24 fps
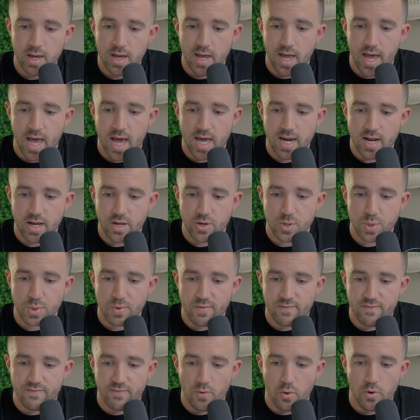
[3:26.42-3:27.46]
and I
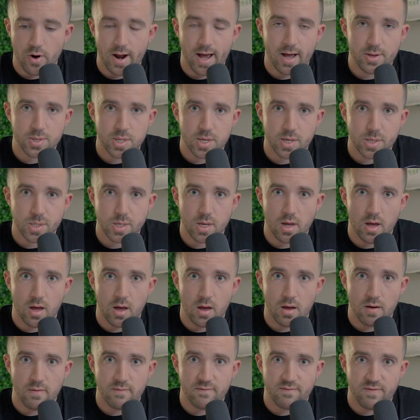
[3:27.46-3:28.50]
used 4 ounces
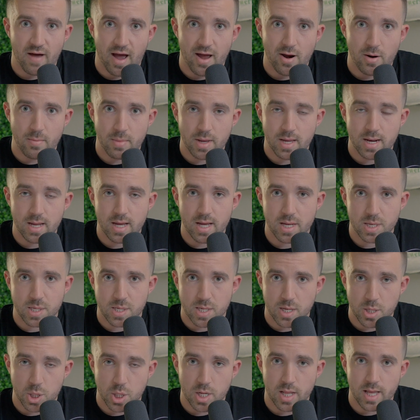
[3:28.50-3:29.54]
of Weyermann
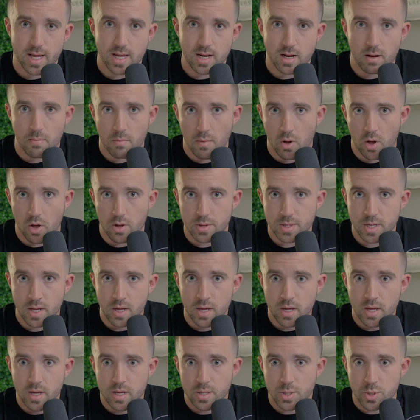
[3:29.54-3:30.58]
acidulated malt
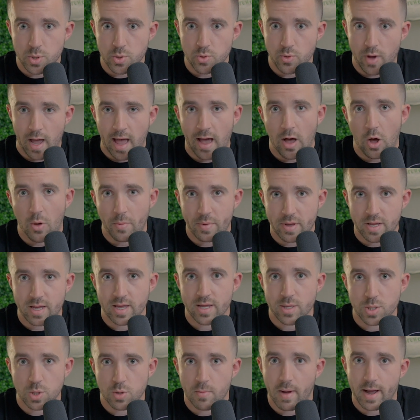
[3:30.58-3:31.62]
to help
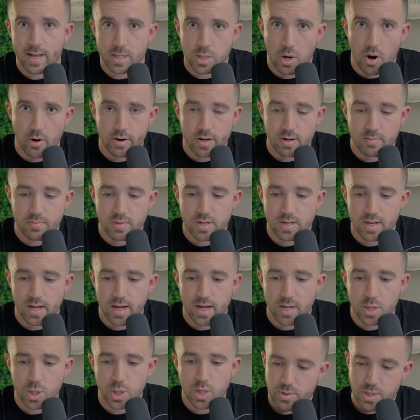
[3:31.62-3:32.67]
get to my target
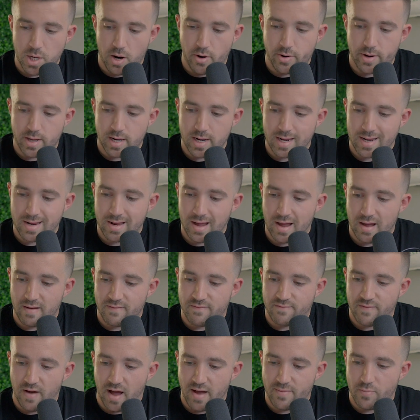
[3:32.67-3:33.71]
pH. I targeted a
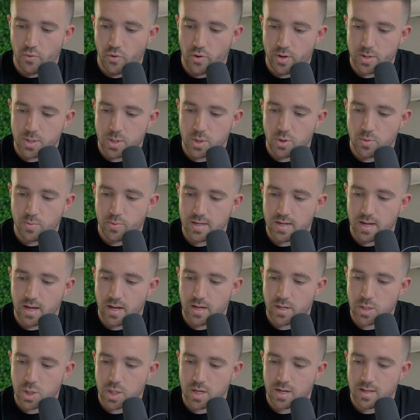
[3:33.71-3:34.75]
5.2
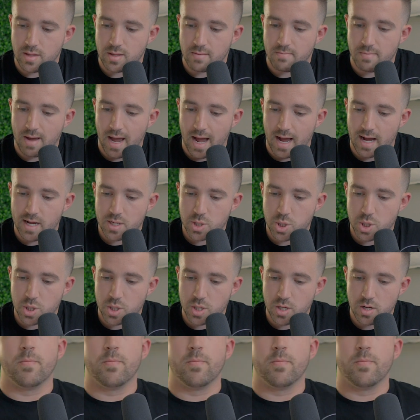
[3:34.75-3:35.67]
pH in the mash.